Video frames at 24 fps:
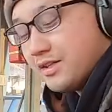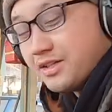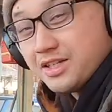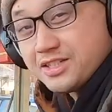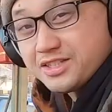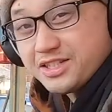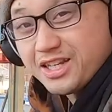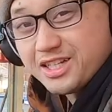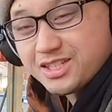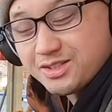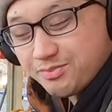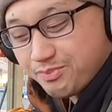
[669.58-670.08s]

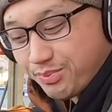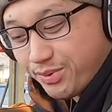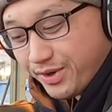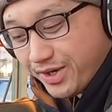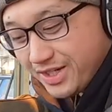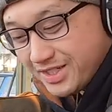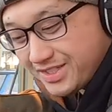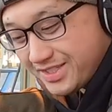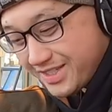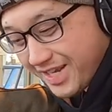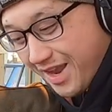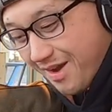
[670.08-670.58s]
This thing is
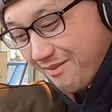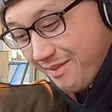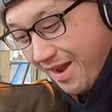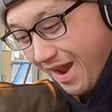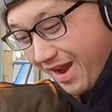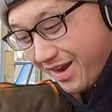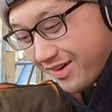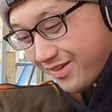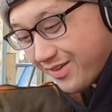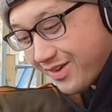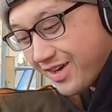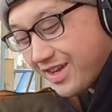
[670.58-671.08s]
pretty damn
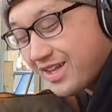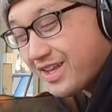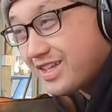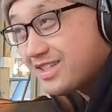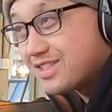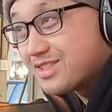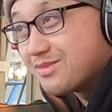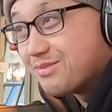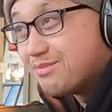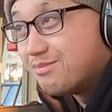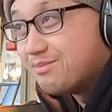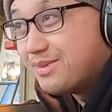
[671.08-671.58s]
accurate.
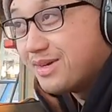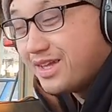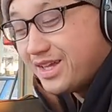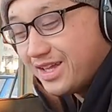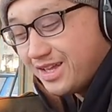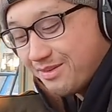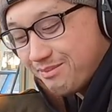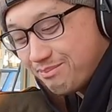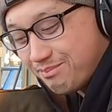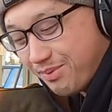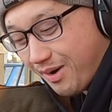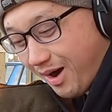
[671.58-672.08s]
It's
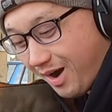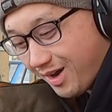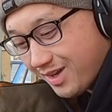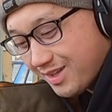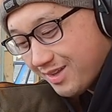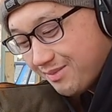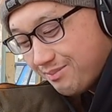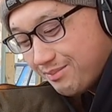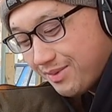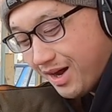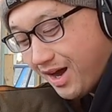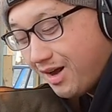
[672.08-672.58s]

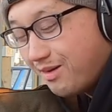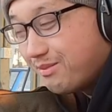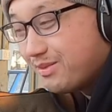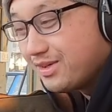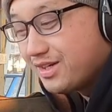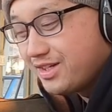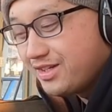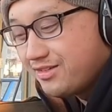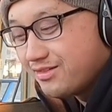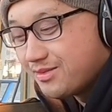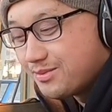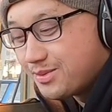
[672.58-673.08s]

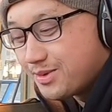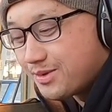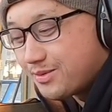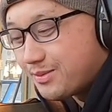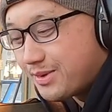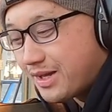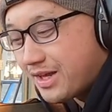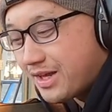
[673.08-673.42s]
unbelievable,